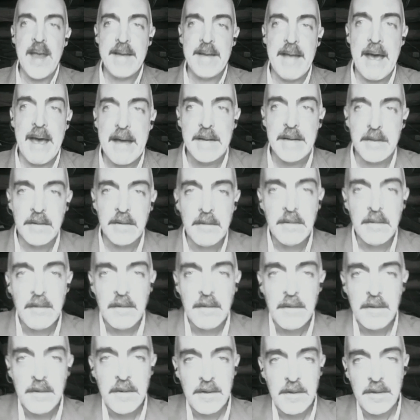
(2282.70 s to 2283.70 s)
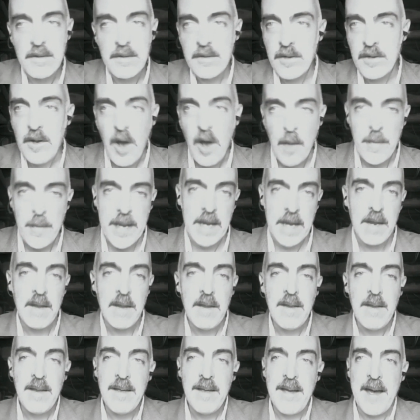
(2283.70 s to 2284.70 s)
Dad, you got me.
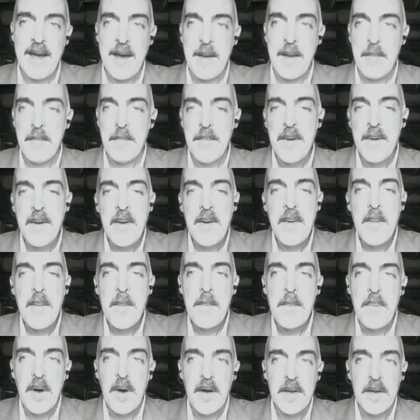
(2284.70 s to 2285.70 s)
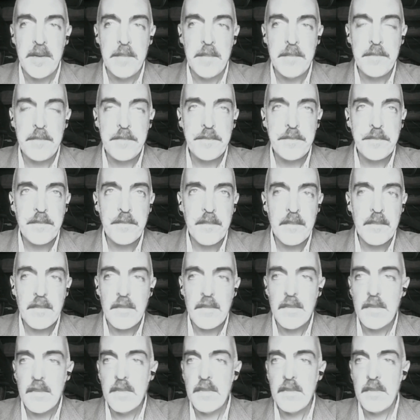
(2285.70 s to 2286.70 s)
But
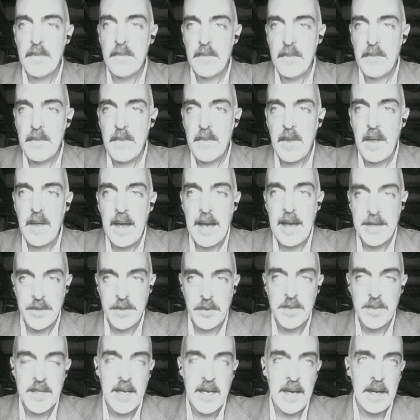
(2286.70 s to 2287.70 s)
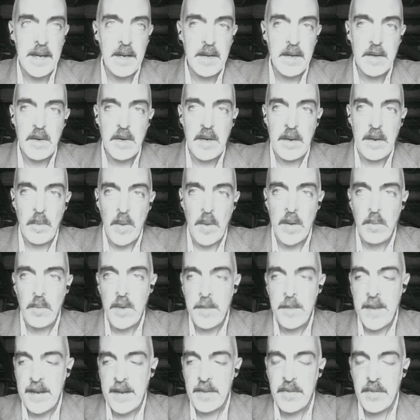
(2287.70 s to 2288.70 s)
as you say, when we
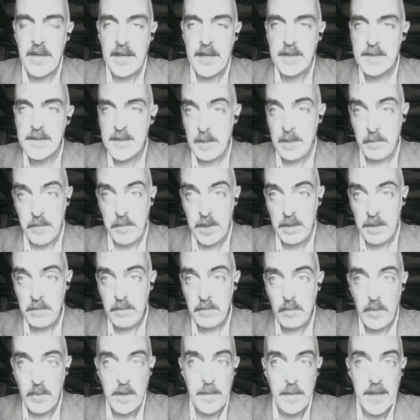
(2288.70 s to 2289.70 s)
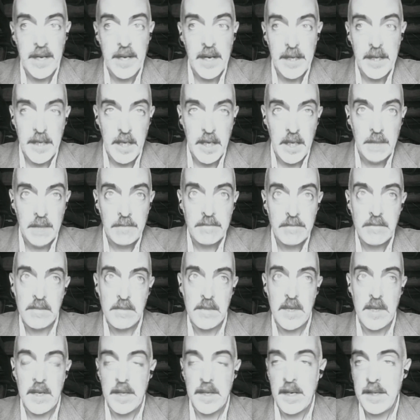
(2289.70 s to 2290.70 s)
make things simple with a big idea,
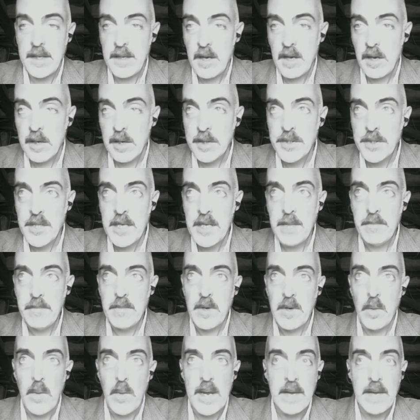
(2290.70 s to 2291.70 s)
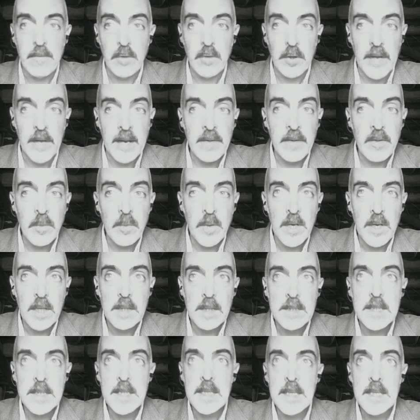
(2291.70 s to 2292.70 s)
an ideology, a way of looking at the world,